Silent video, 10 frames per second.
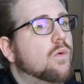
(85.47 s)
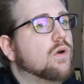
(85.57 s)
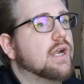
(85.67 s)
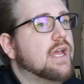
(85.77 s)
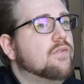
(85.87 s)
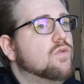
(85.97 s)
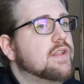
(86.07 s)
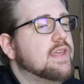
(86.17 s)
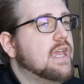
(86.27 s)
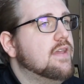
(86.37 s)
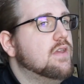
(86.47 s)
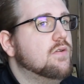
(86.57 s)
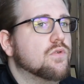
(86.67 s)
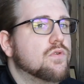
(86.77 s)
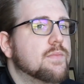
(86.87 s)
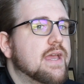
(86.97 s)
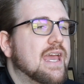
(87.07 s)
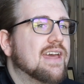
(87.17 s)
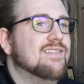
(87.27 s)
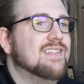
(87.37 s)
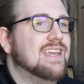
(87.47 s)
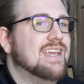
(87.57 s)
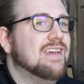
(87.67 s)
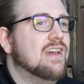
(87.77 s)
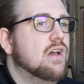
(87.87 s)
we're going to have one in the AV room, and the